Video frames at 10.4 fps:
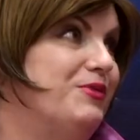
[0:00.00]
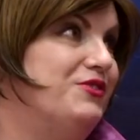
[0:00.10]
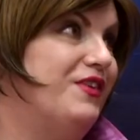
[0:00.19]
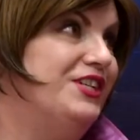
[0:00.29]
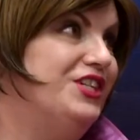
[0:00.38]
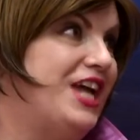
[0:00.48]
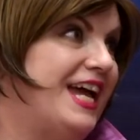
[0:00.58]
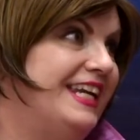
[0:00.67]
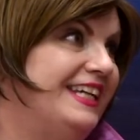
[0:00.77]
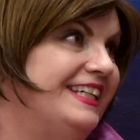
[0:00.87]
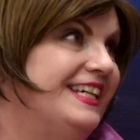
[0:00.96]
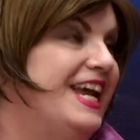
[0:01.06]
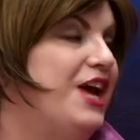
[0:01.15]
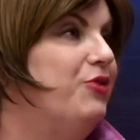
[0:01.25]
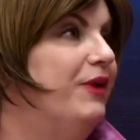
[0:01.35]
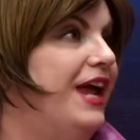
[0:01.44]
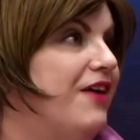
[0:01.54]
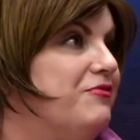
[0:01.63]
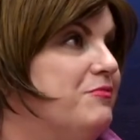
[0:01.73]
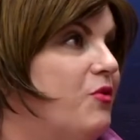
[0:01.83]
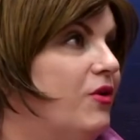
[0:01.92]
much fun chatting. We
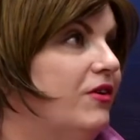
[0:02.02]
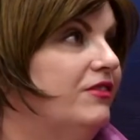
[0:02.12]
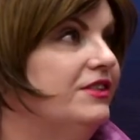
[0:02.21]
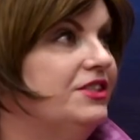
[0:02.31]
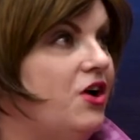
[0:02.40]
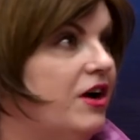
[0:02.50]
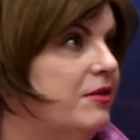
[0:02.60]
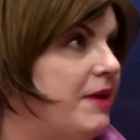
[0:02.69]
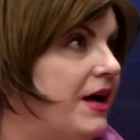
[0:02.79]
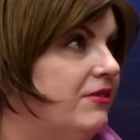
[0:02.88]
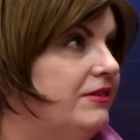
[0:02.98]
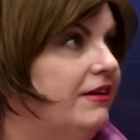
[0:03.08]
have more to talk about,